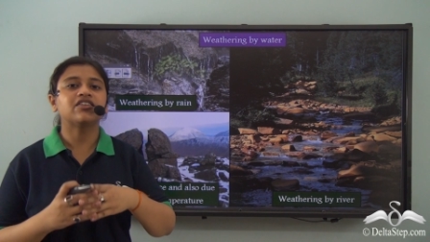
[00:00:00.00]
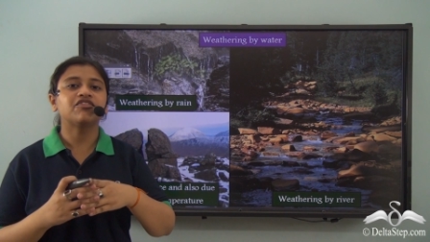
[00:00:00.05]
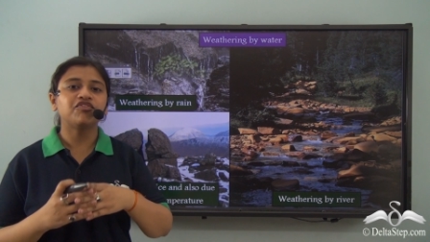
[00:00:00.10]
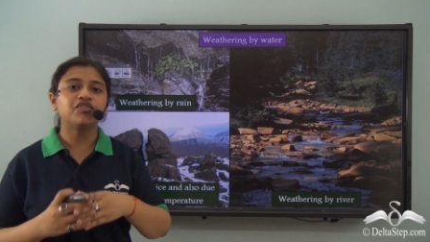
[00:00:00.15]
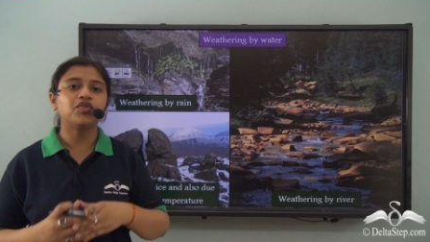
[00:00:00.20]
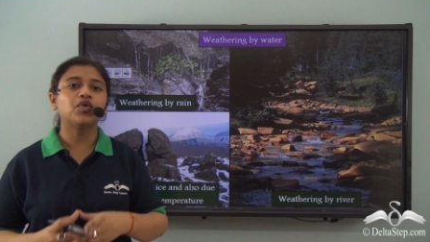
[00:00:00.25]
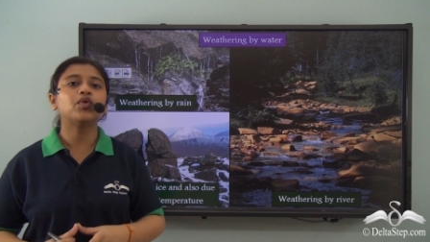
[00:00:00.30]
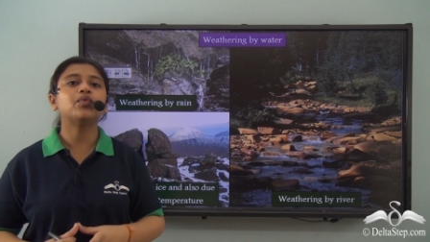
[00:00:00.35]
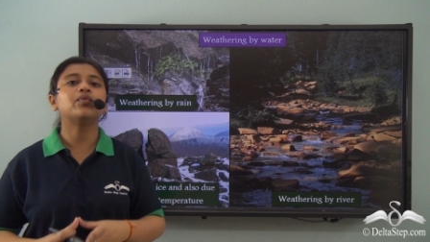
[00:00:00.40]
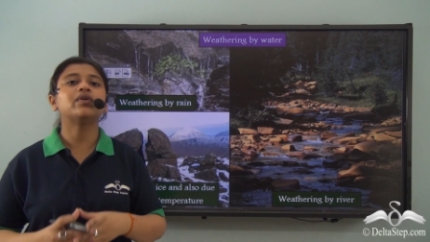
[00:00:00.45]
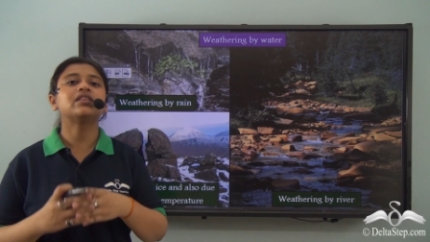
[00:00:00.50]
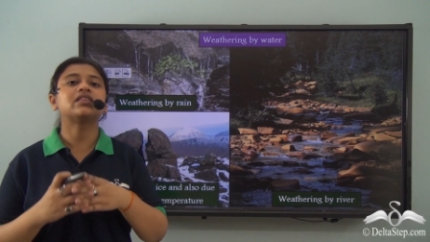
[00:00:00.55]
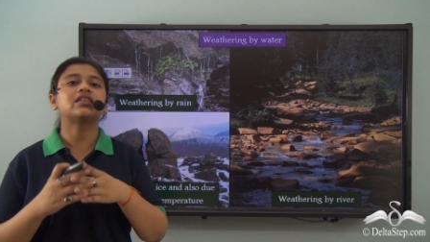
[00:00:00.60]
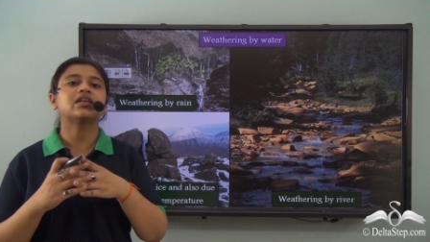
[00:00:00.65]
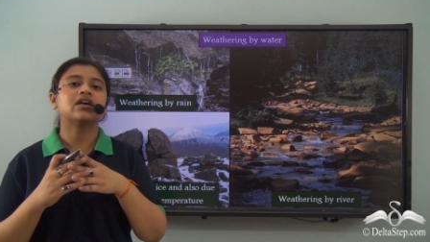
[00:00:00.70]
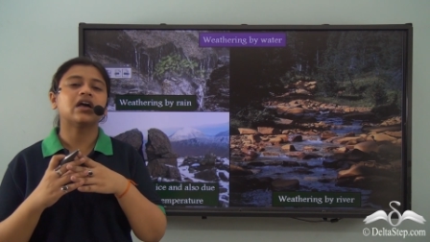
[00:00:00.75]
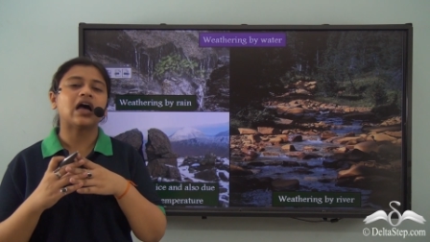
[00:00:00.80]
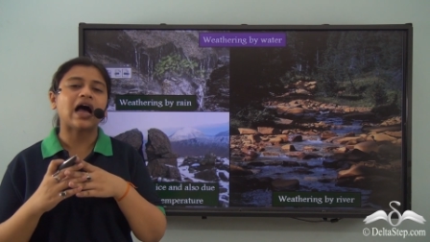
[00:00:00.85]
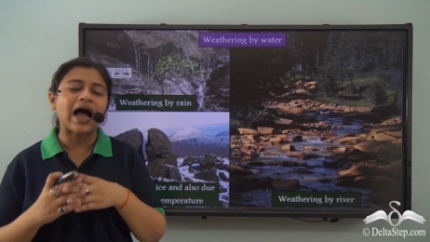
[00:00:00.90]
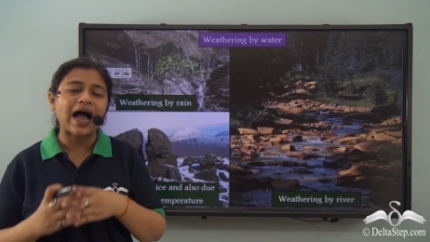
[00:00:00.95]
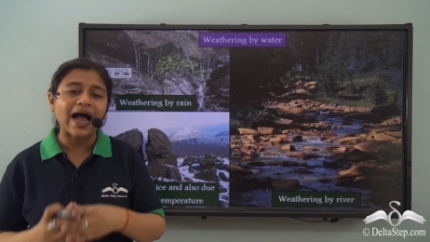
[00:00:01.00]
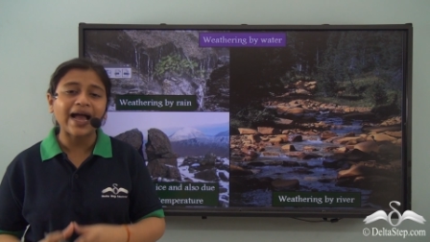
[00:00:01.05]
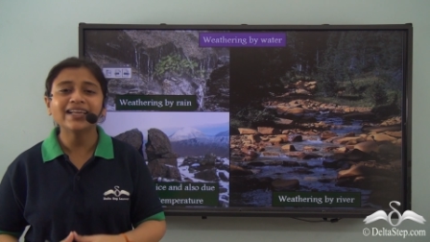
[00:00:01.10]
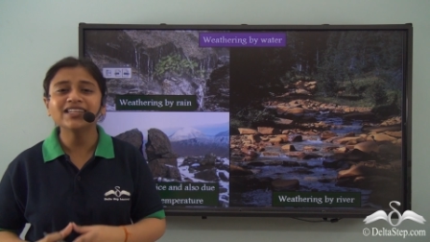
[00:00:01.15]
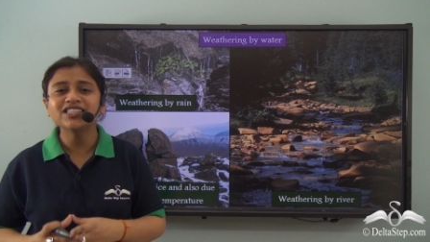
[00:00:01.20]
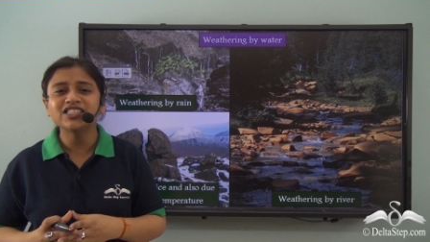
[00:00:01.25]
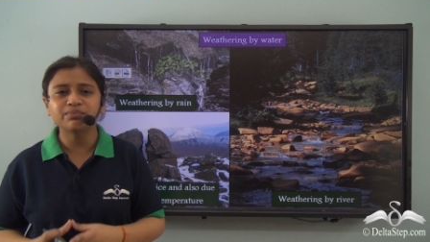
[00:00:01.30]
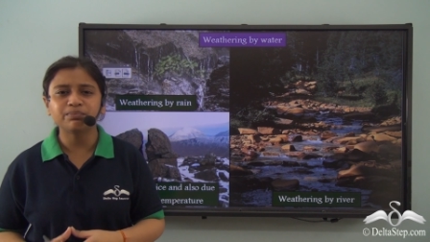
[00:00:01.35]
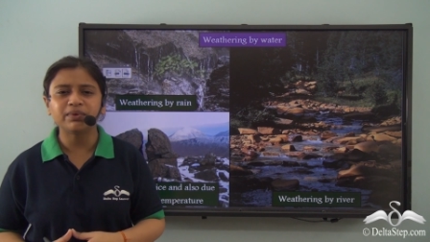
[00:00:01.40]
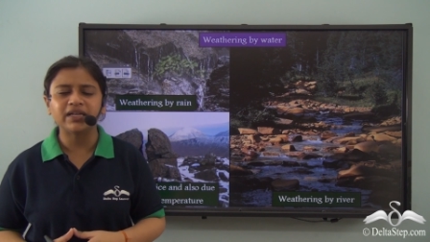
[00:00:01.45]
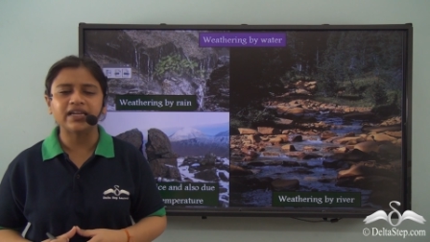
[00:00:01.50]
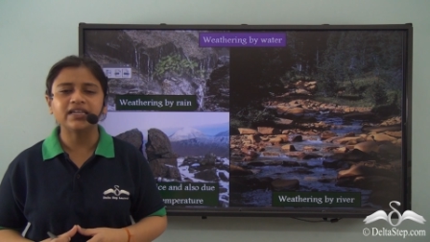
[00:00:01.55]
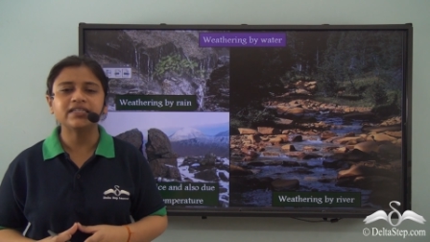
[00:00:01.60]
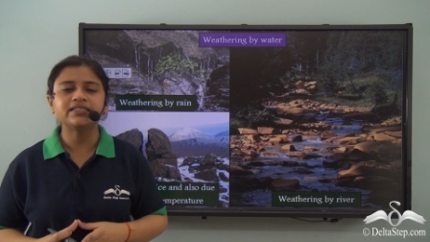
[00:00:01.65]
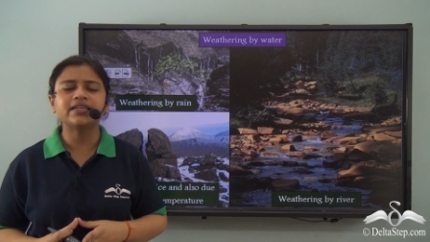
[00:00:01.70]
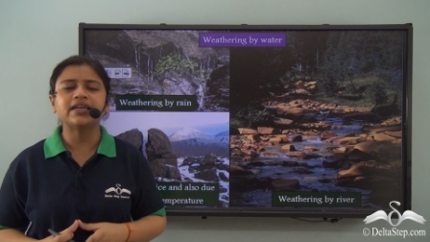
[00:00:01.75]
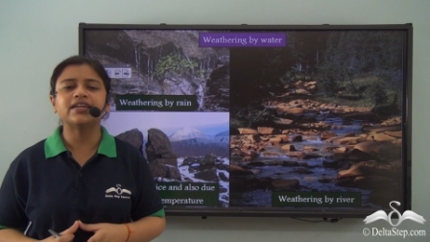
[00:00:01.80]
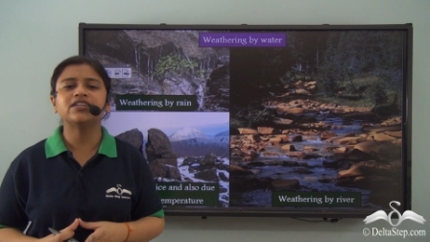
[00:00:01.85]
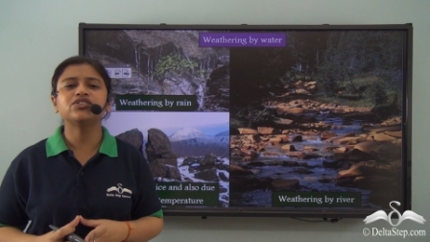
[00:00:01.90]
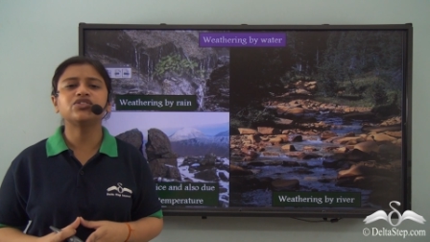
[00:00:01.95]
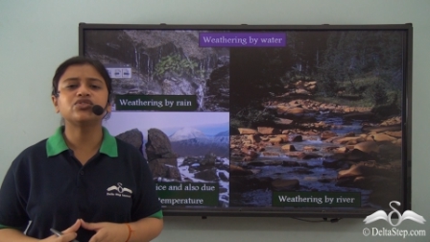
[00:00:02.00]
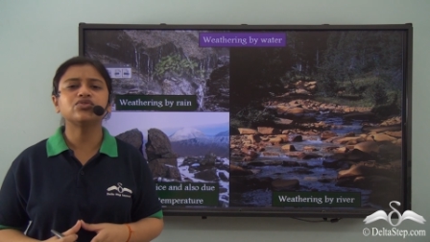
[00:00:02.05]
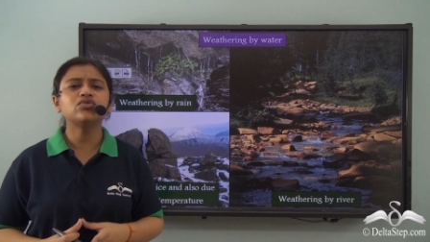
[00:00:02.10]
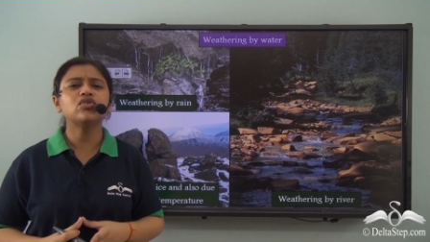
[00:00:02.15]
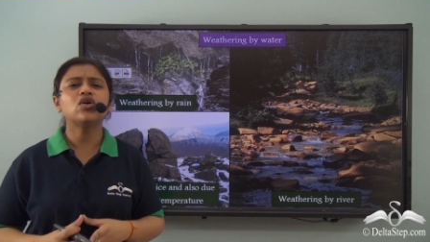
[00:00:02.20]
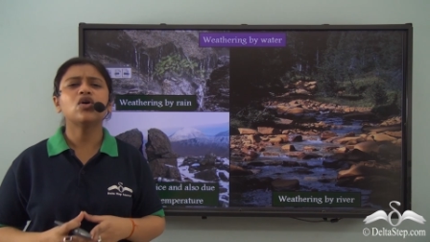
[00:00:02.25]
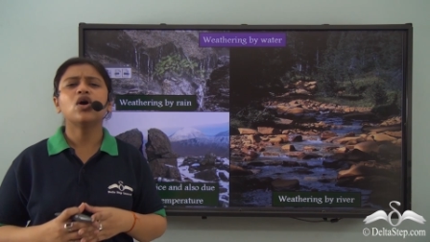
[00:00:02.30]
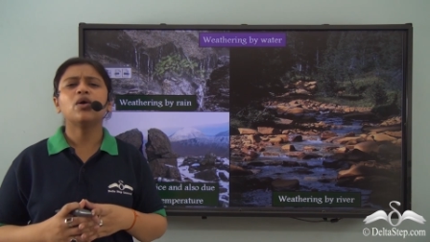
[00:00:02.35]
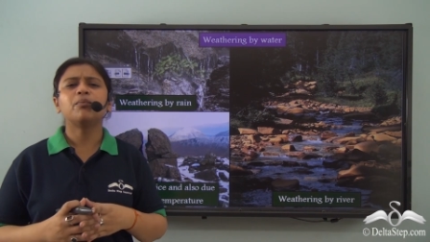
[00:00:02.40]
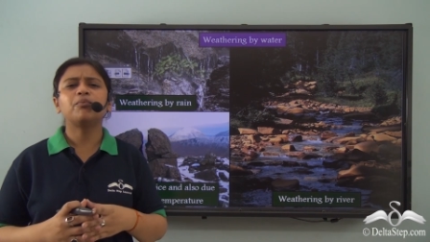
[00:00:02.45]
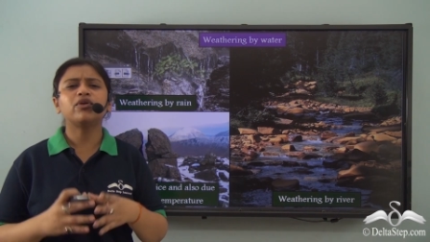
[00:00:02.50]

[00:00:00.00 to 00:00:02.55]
that flow with high speed tend to